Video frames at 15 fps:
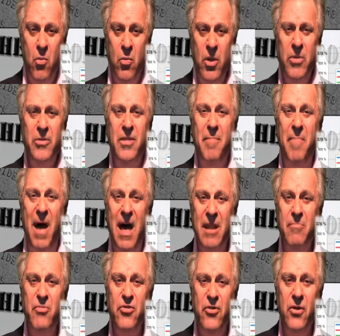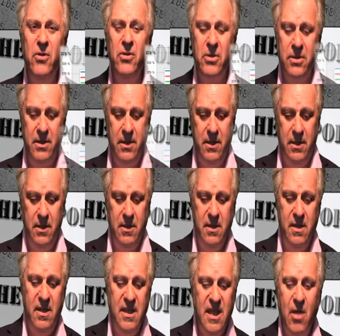we're in the bottom third,
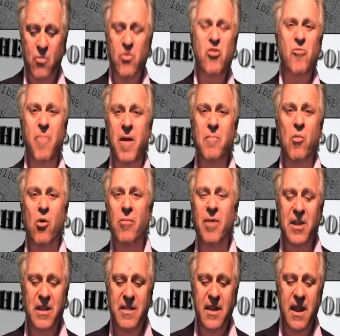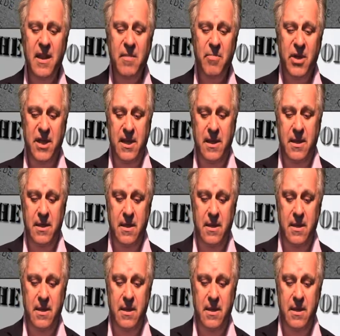yet we spend more money than anybody.